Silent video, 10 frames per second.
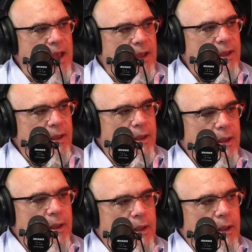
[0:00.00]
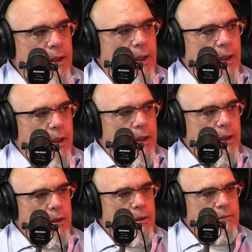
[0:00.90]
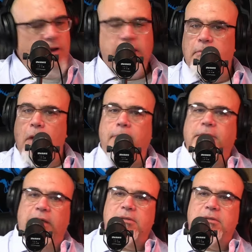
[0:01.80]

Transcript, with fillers: Yeah, but they had to, the optics. Fuck the optics.